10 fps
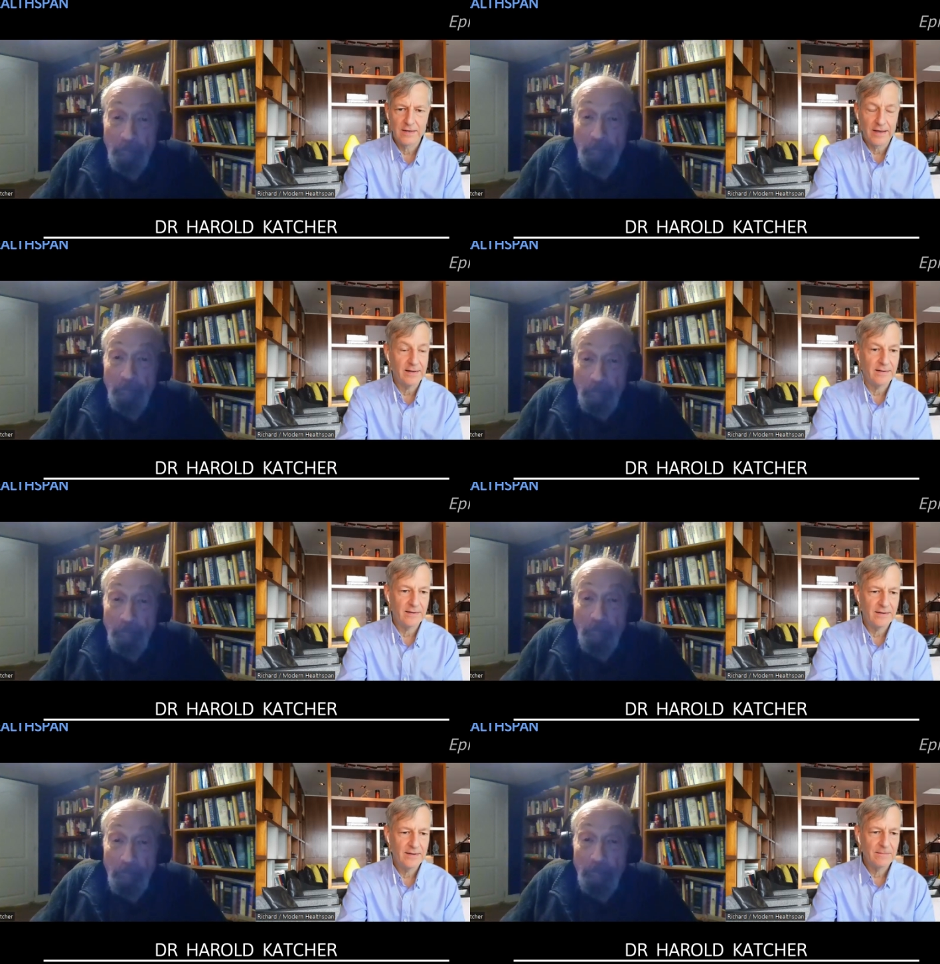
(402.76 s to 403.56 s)

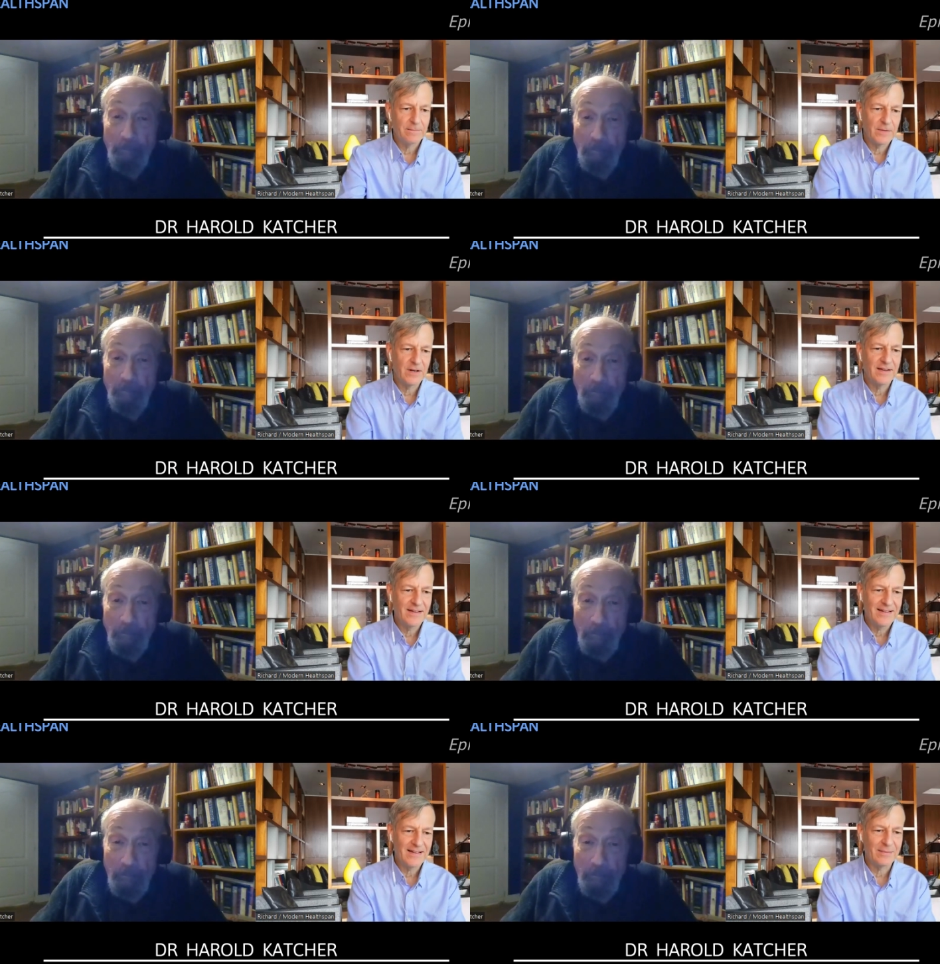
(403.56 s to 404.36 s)
Speaker 1: And if,
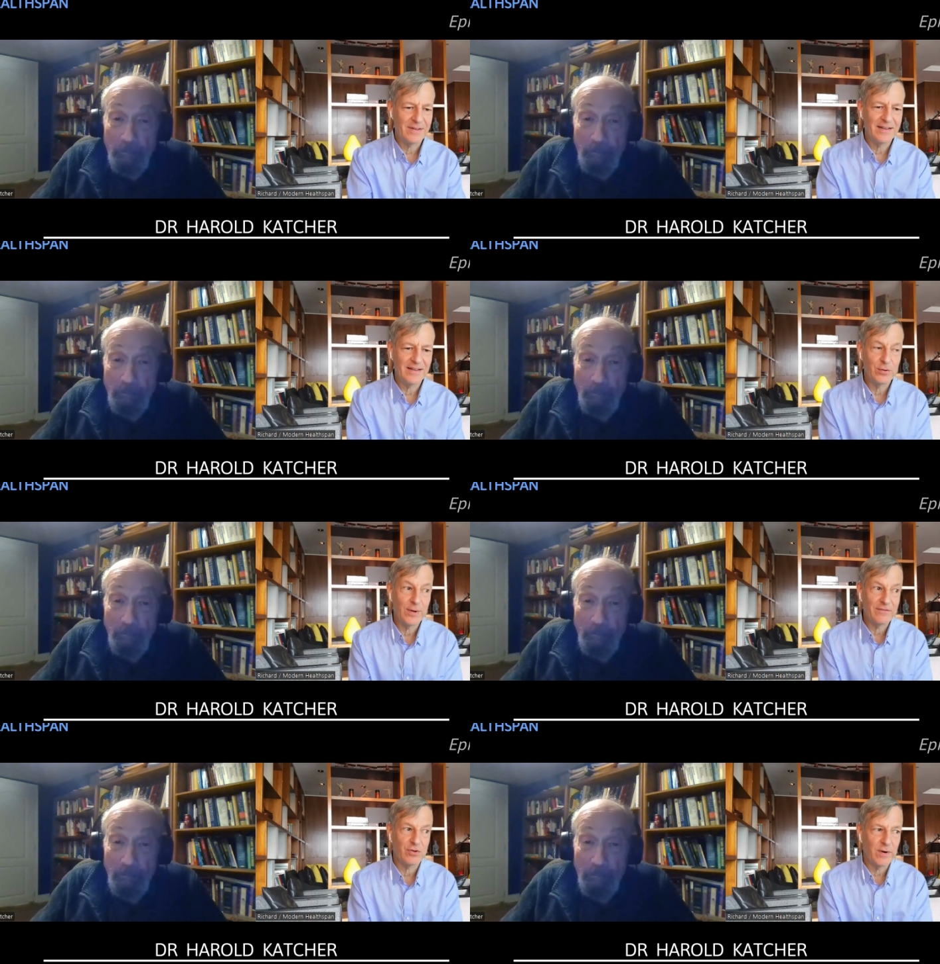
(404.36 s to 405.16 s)
um, if you
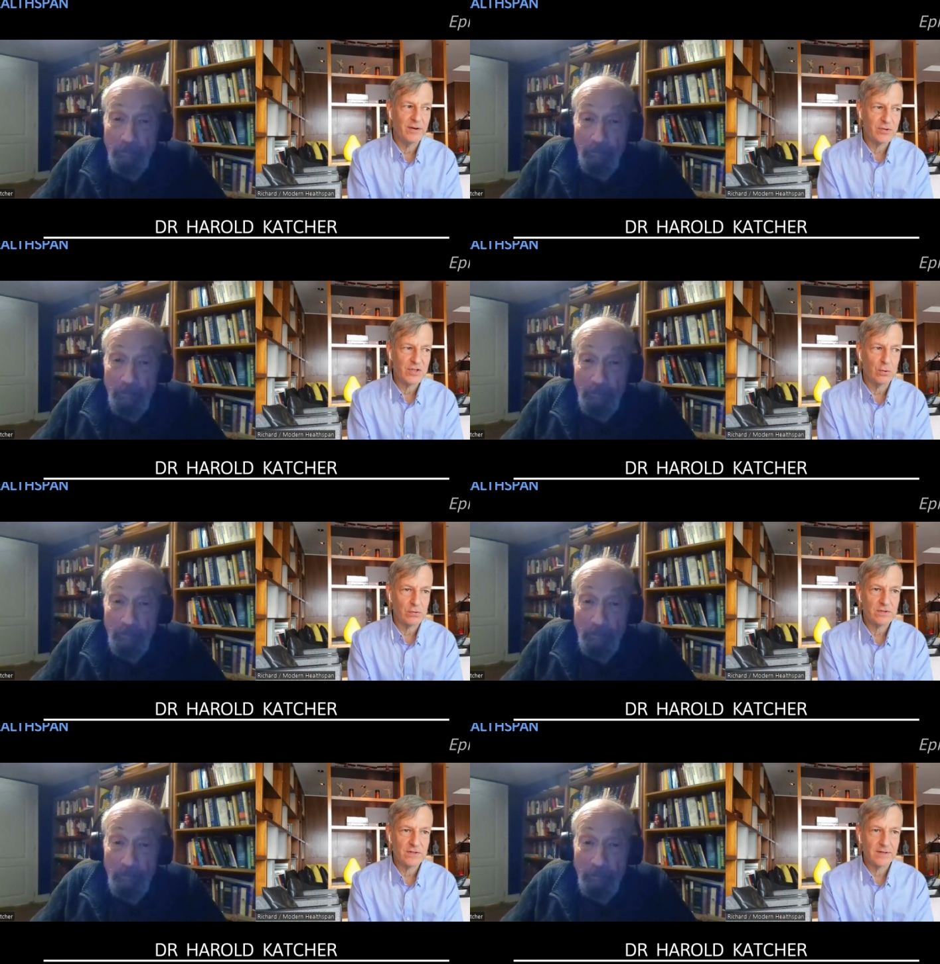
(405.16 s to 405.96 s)
have the right
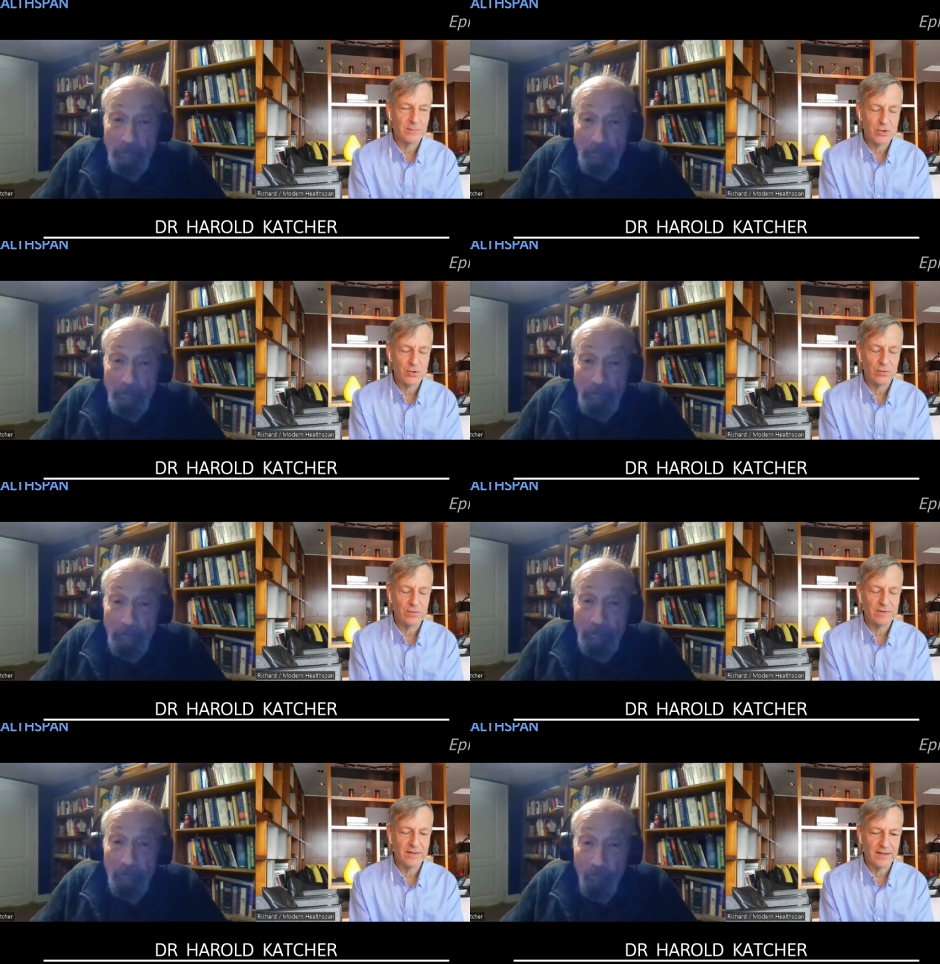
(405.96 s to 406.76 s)
results, I'm
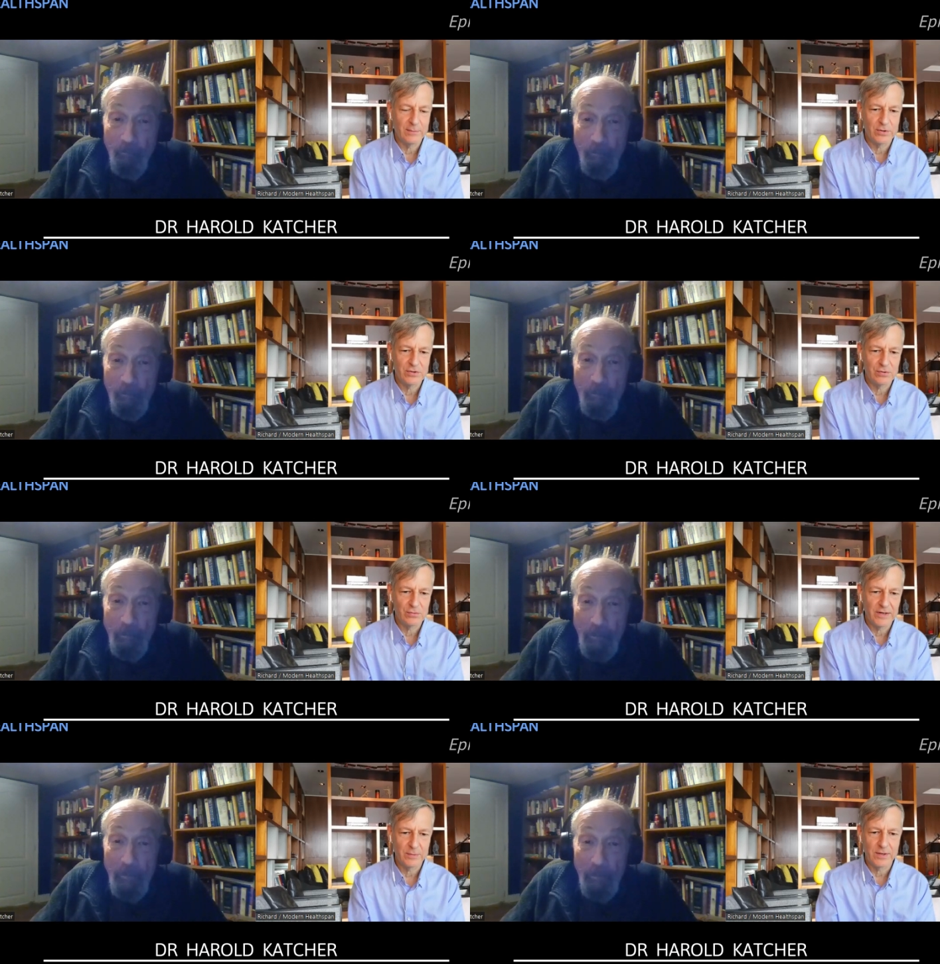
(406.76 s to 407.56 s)
sure it would do
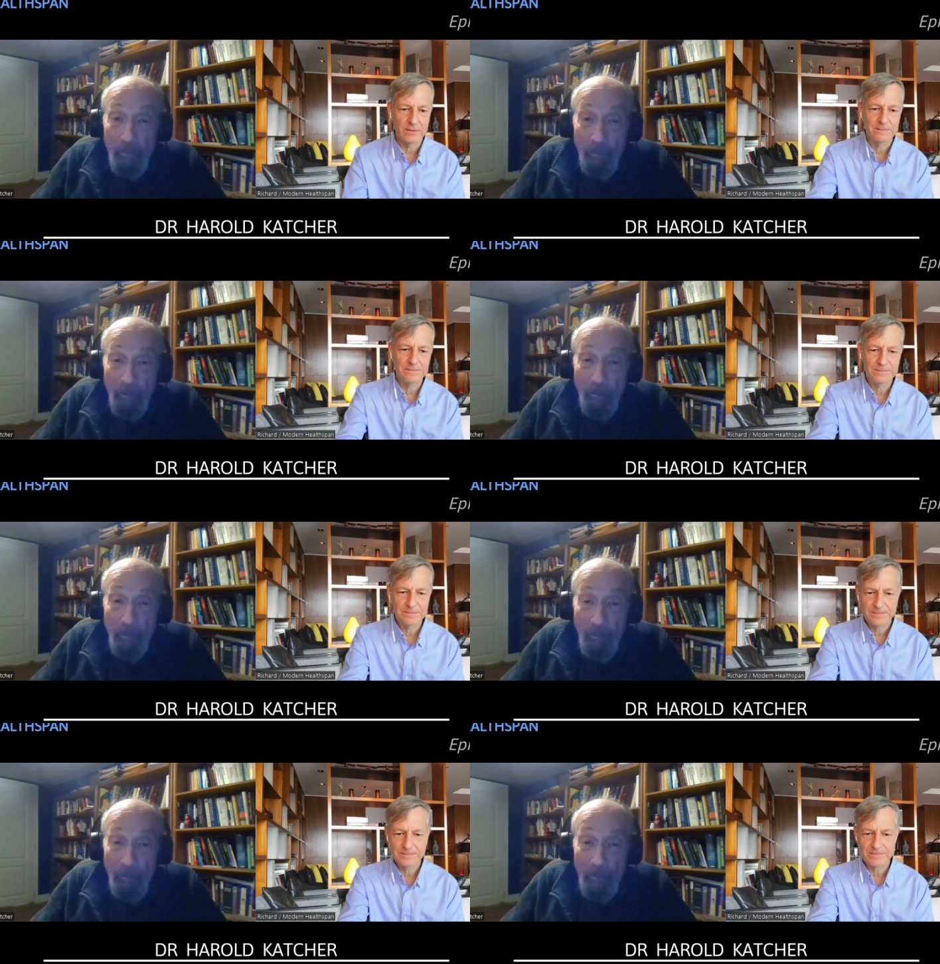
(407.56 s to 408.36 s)
really well.
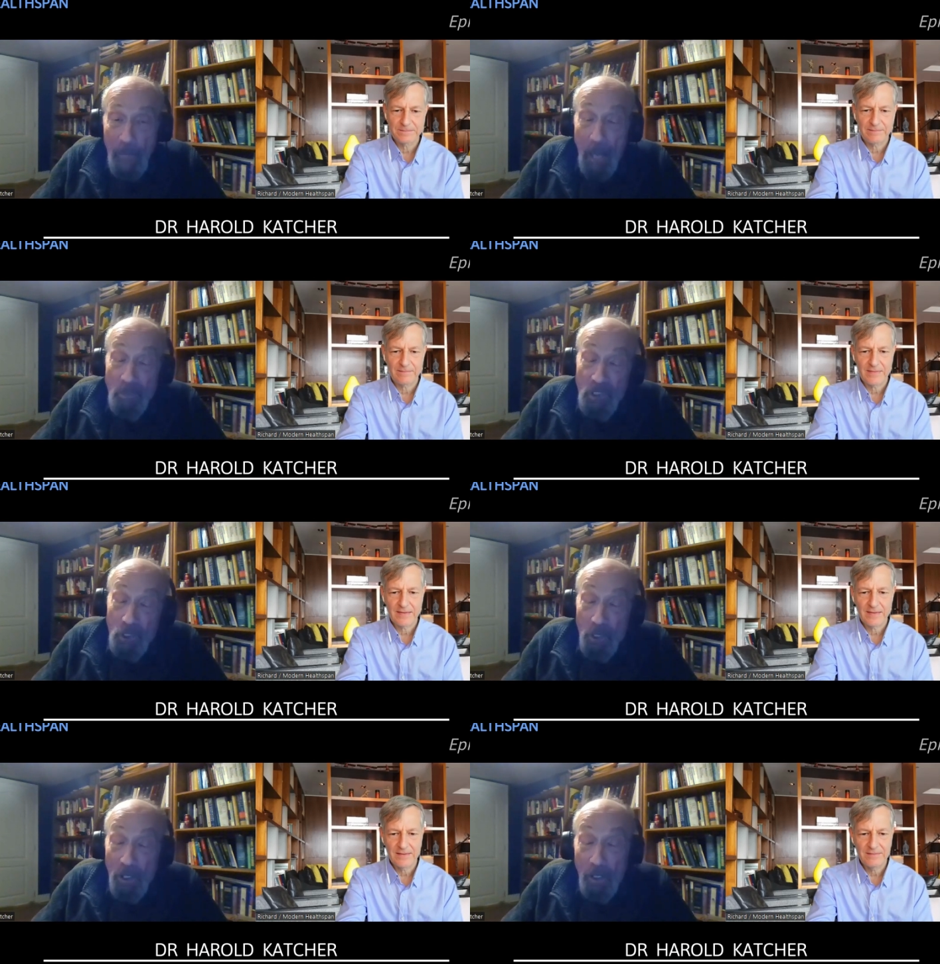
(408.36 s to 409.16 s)
Speaker 2: I'm
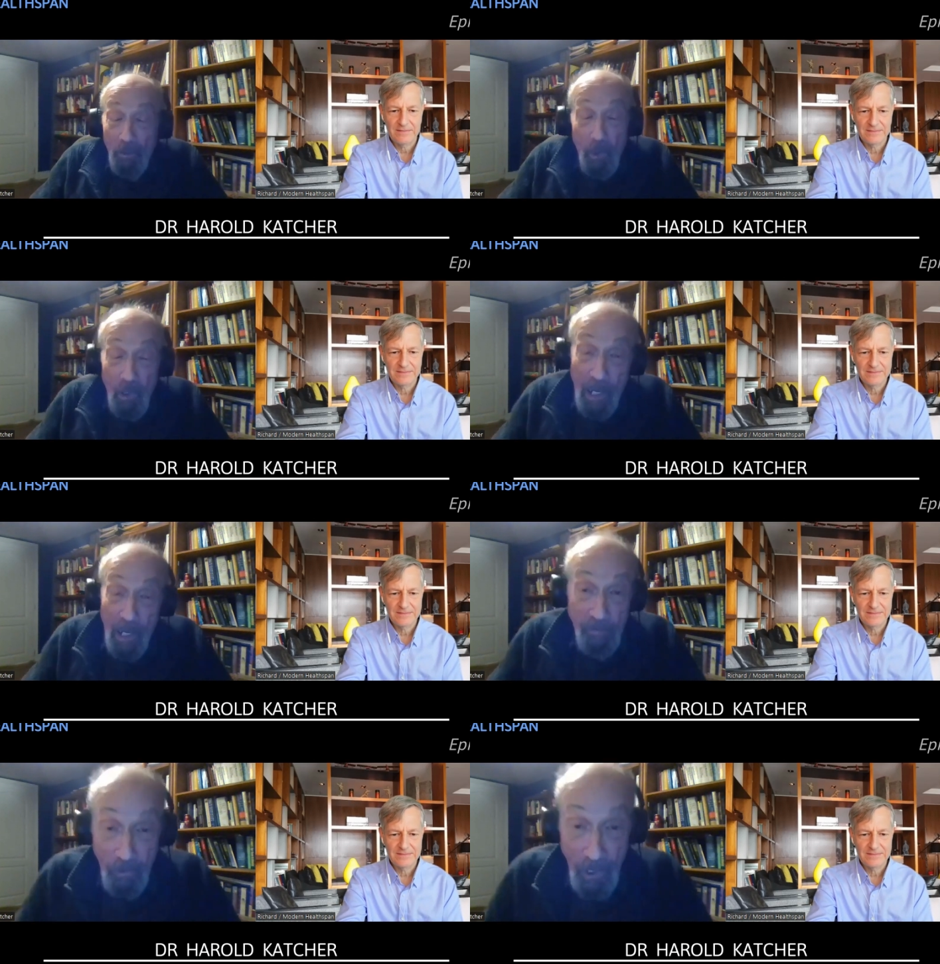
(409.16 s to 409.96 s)
sure it will
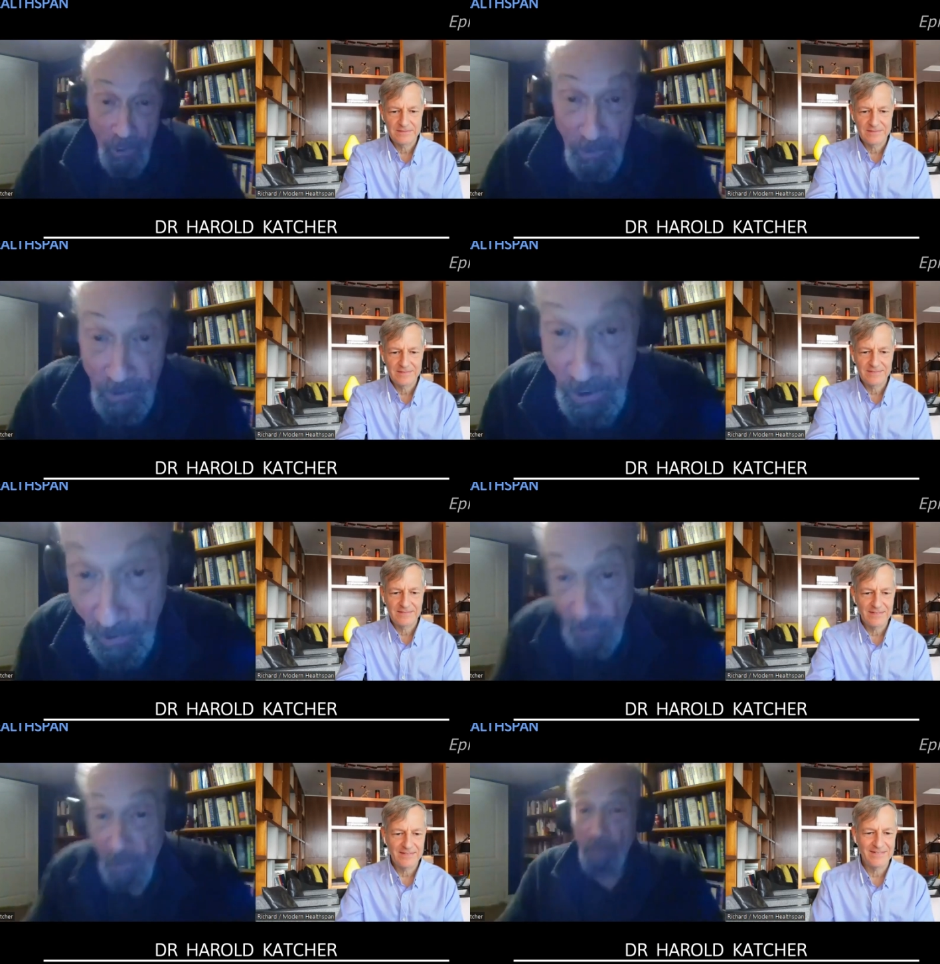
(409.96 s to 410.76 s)
have the right results.